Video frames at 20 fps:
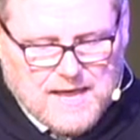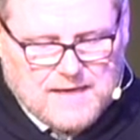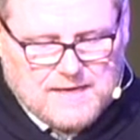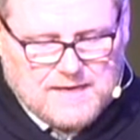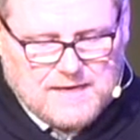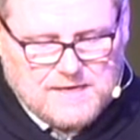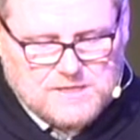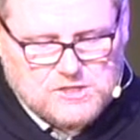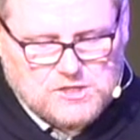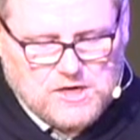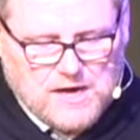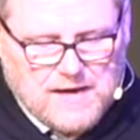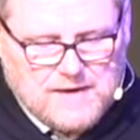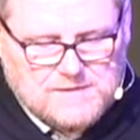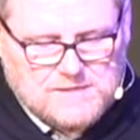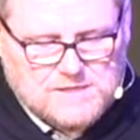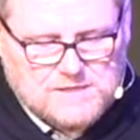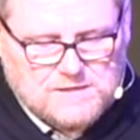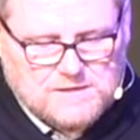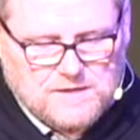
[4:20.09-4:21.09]
And he
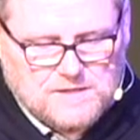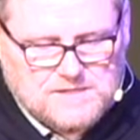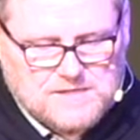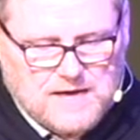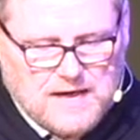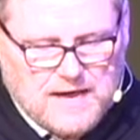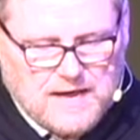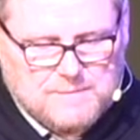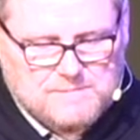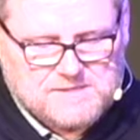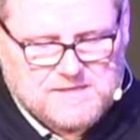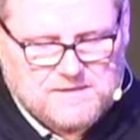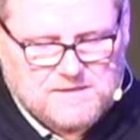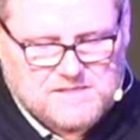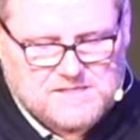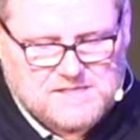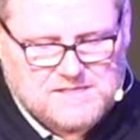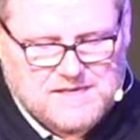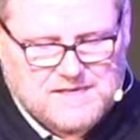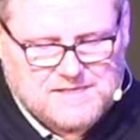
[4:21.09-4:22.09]
changeth the times and the
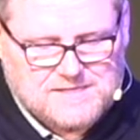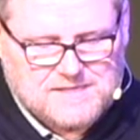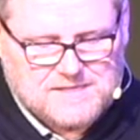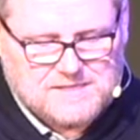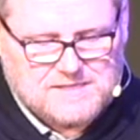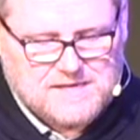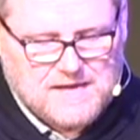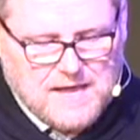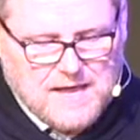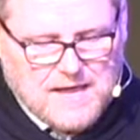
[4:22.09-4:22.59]
seasons.